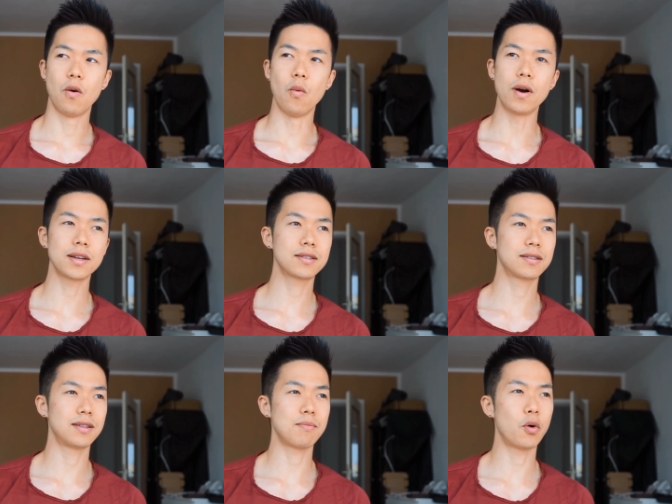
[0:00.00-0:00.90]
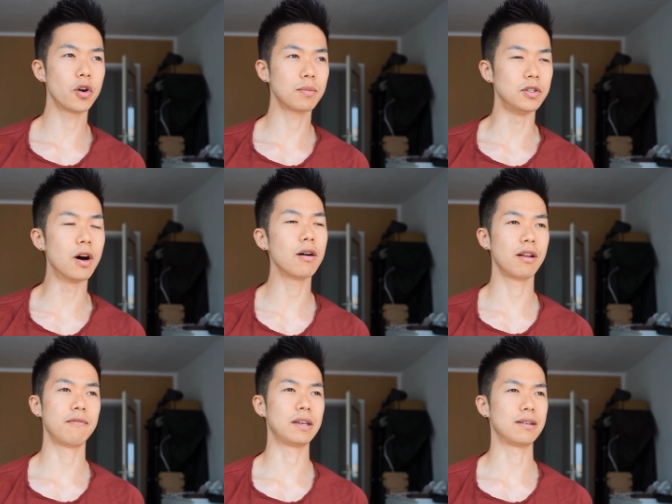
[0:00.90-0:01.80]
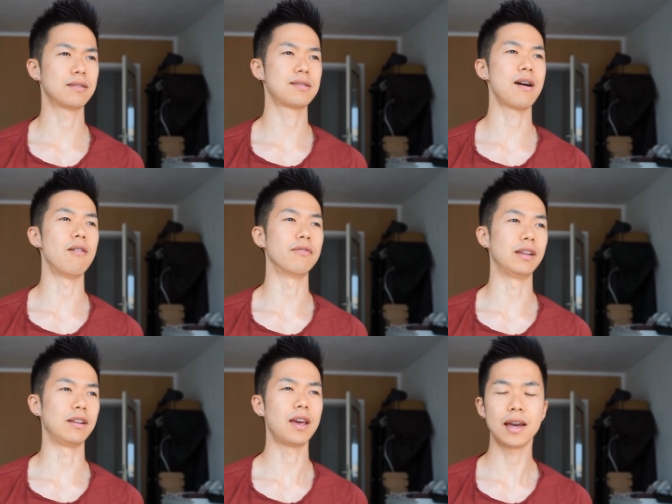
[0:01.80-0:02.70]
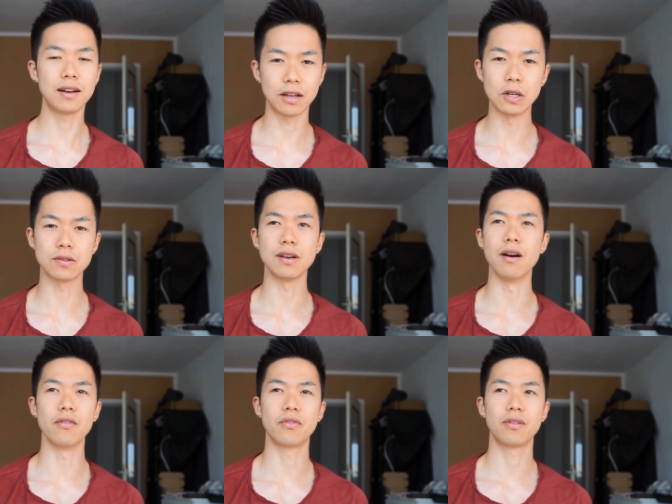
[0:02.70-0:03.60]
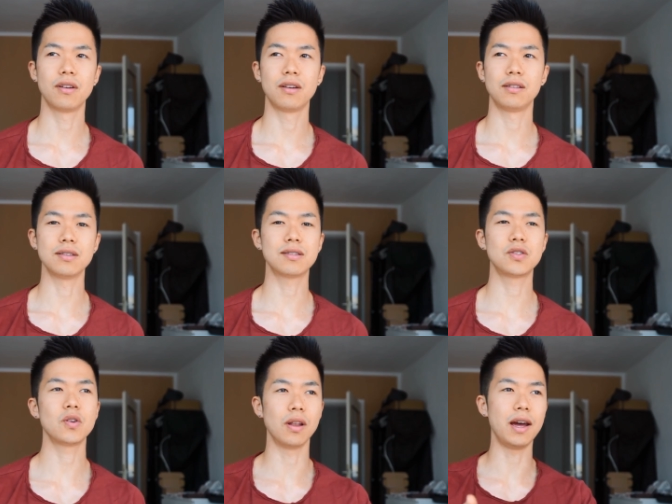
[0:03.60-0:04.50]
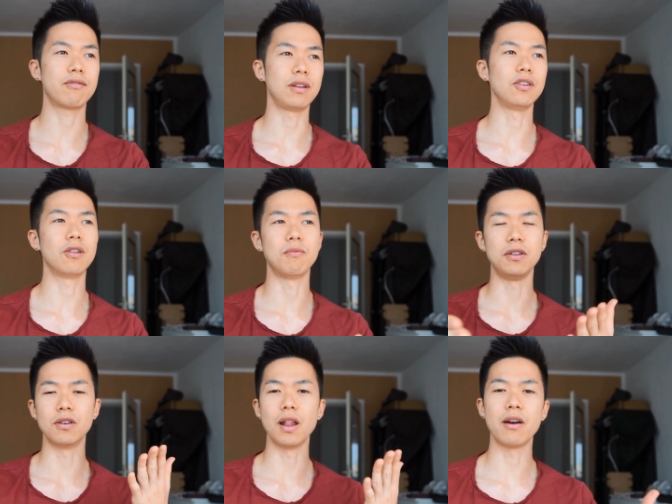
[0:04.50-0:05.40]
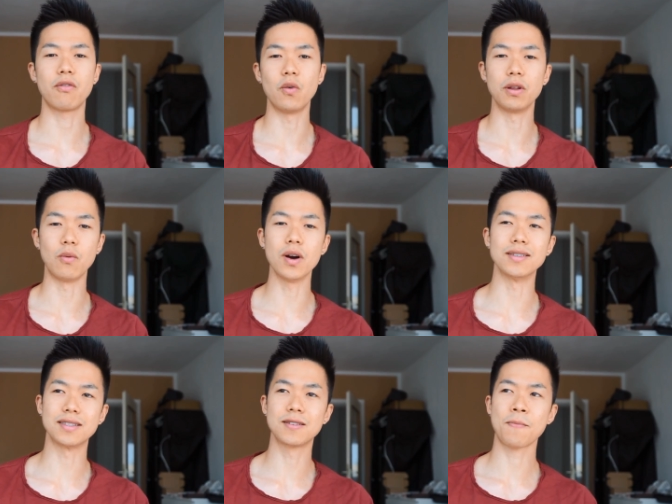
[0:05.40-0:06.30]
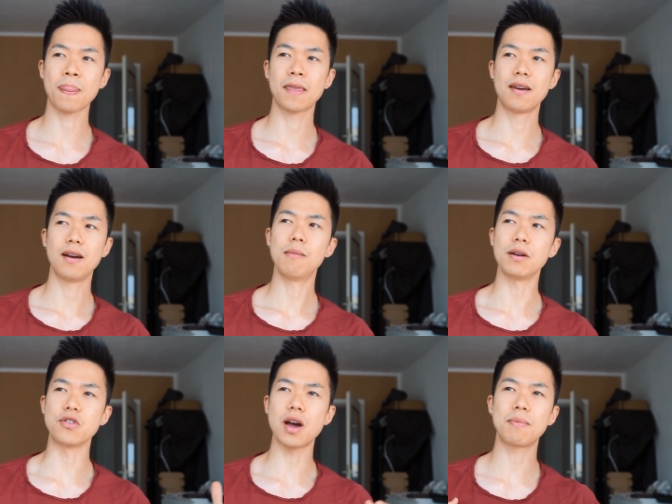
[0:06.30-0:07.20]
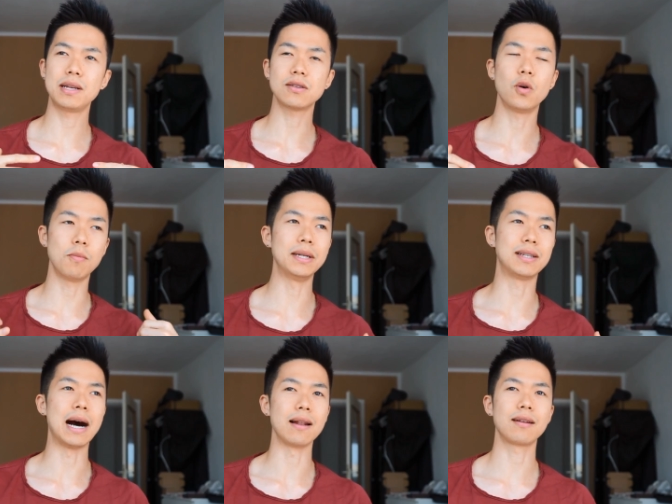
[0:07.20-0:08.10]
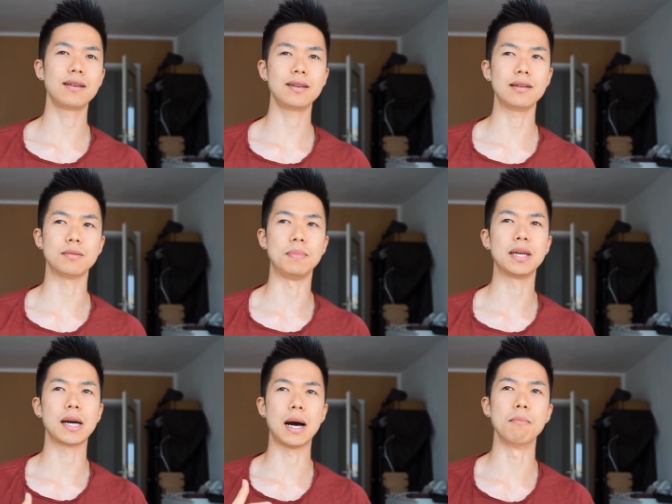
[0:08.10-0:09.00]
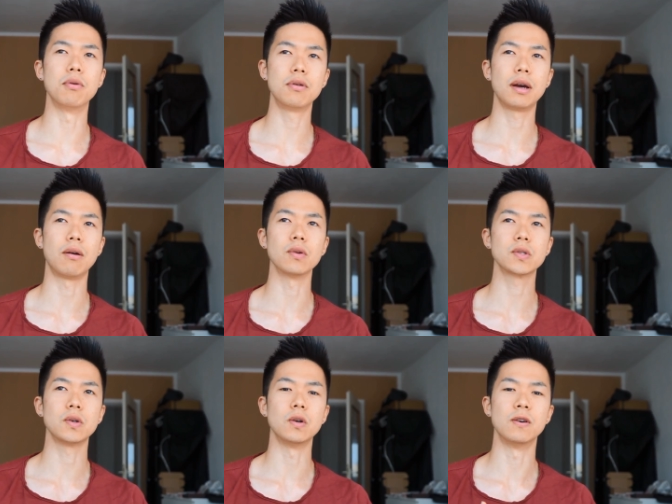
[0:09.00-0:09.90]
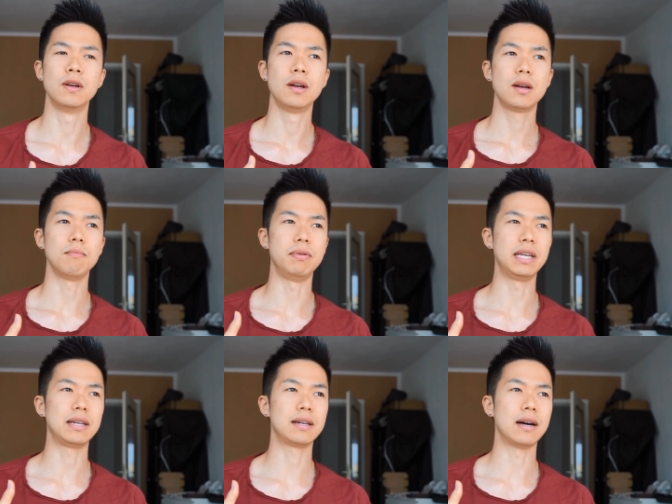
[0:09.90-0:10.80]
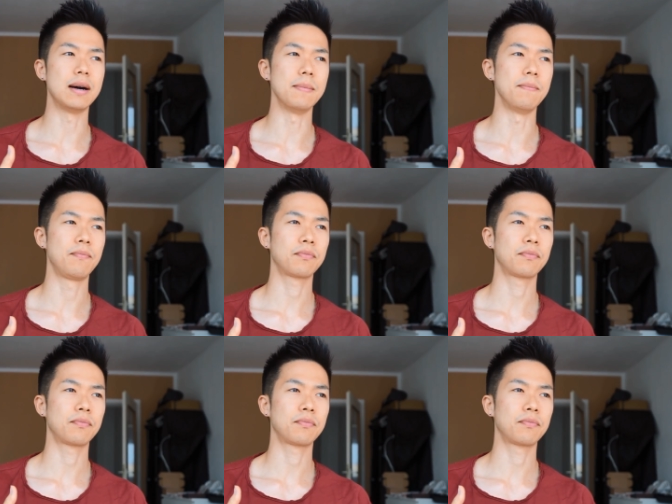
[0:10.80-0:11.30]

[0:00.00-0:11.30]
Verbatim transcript: what is the point of not loving yourself and hating yourself? This is your life and you live your life only once. But Japanese whole mentality is being humble and also being um,